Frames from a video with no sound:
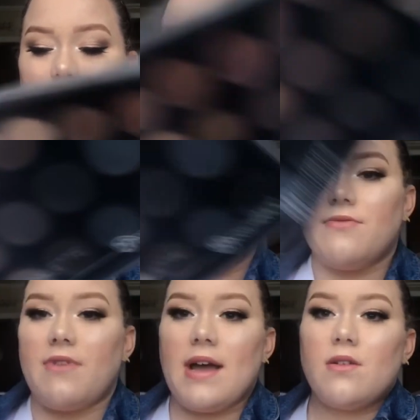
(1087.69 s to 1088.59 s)
my
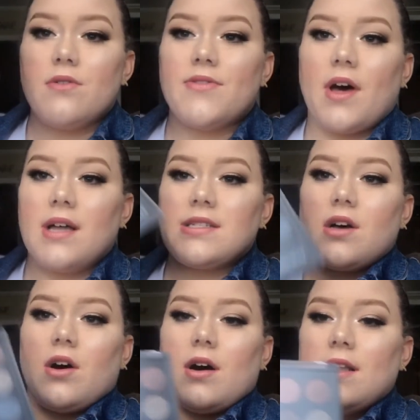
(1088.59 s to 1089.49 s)
final thoughts
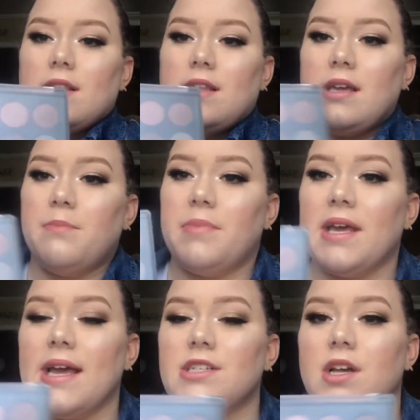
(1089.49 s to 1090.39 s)
on the
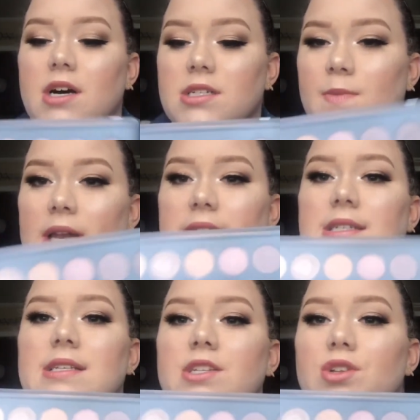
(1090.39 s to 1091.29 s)
BH Cosmetics
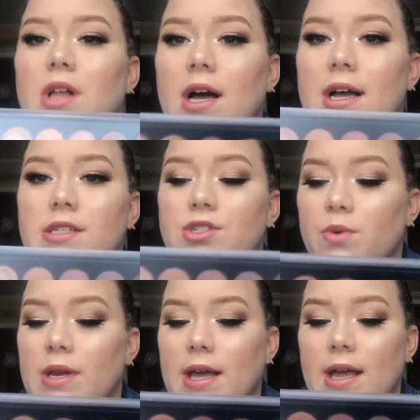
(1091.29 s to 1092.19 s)
Essential Eyes
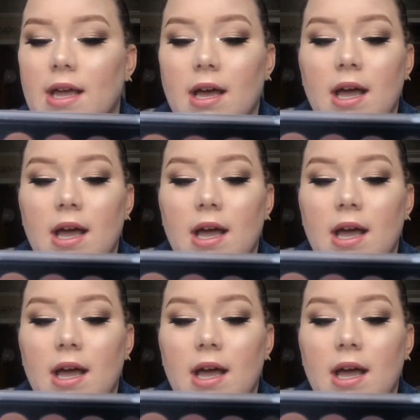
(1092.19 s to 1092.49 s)
28